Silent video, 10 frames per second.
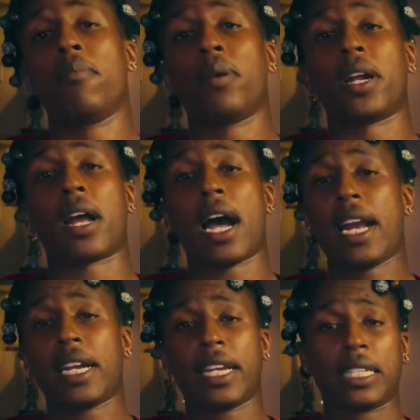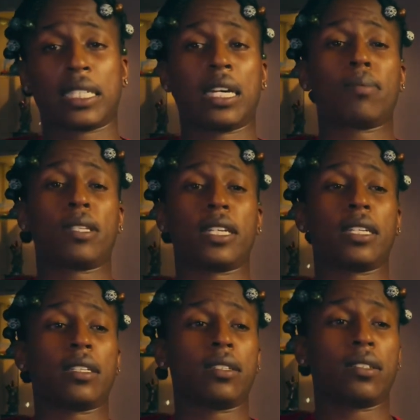But I need
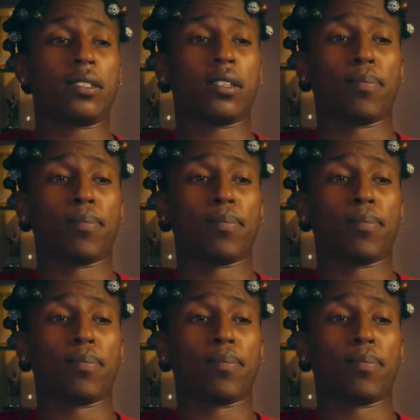something to